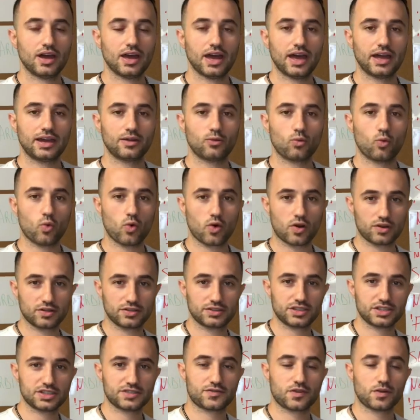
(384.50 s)
any
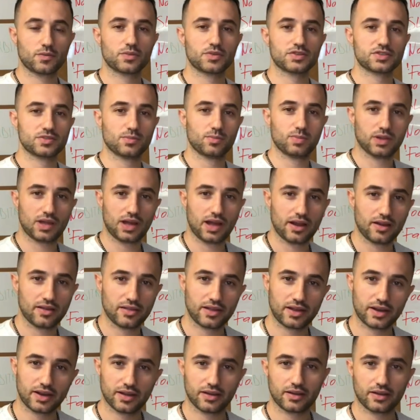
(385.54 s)
warranties from the supplier
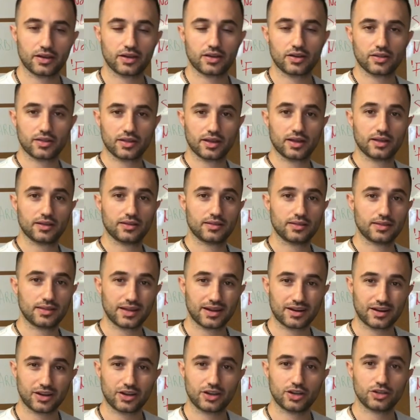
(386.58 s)
that
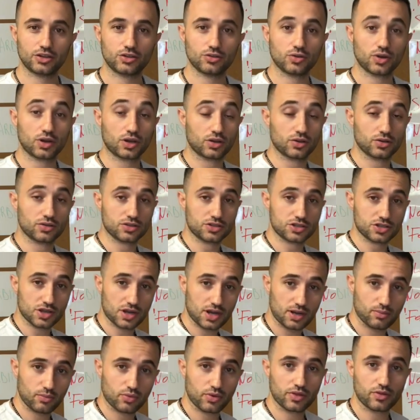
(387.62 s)
they're going to do a good
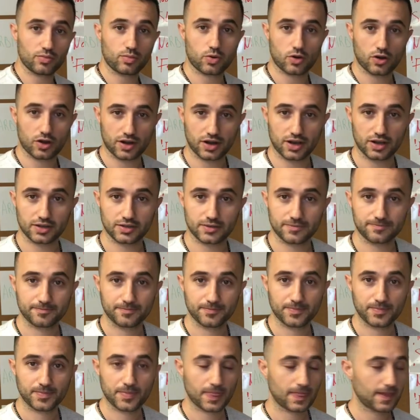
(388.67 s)
job with the product.
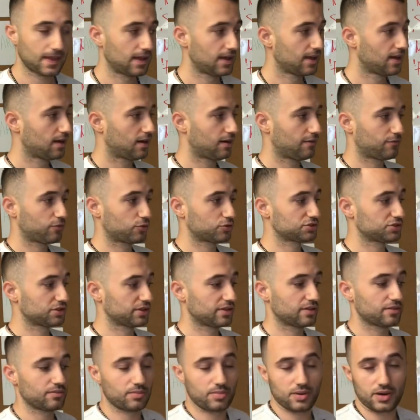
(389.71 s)

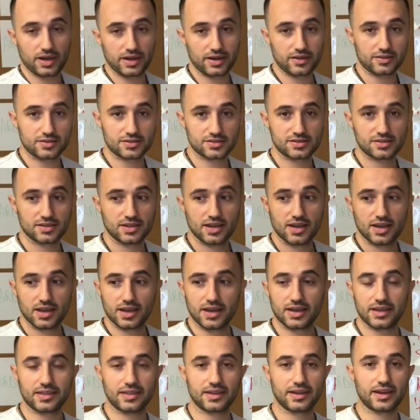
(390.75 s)
Unfortunately, the buyers,
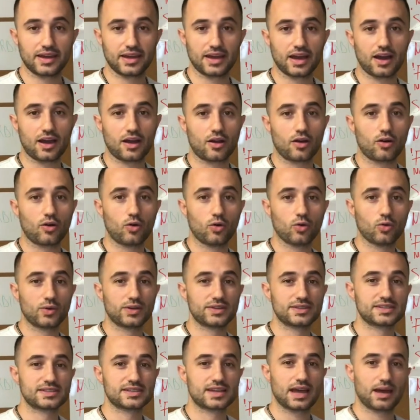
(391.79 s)
they are
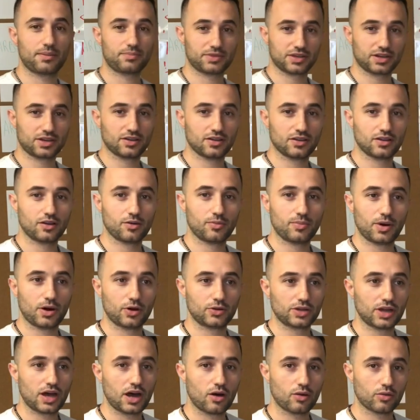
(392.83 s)
always skeptical
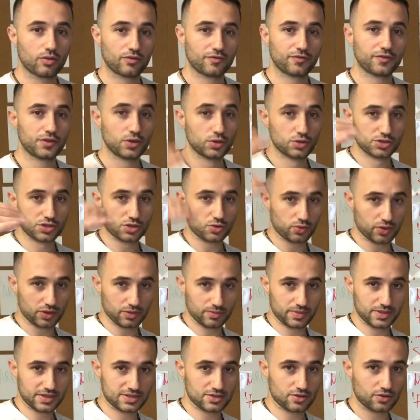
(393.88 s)
about how the future will
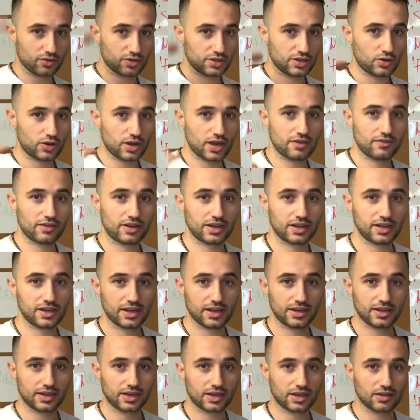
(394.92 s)
be, so they don't have
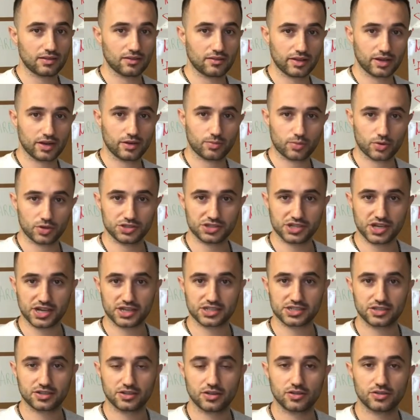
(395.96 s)
any clear
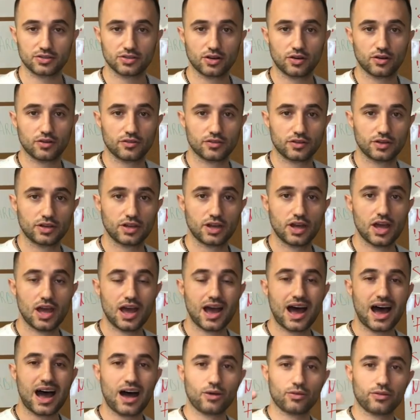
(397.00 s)
projection on
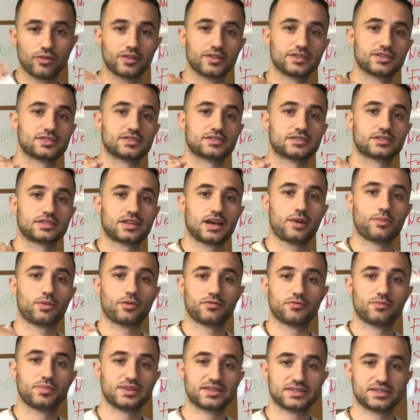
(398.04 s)
how this type
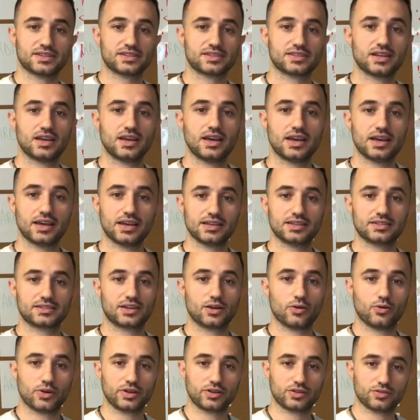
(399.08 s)
of business is
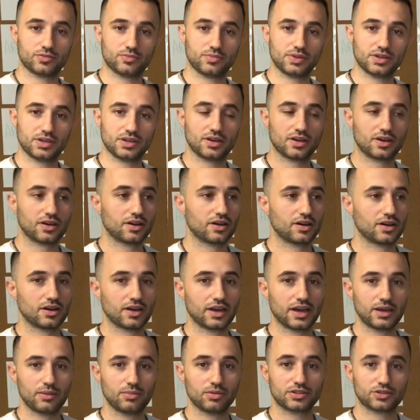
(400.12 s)
going to be
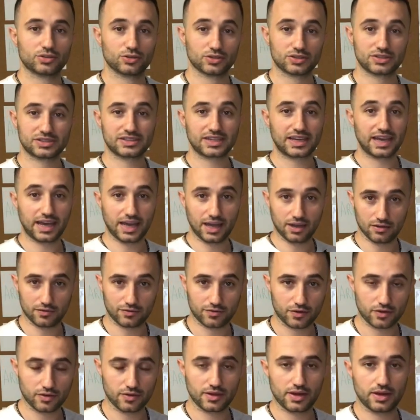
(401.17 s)
able to scale
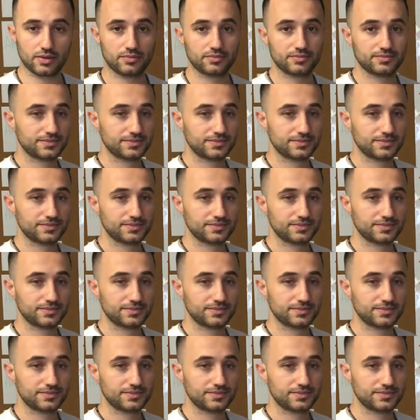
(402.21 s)
for them.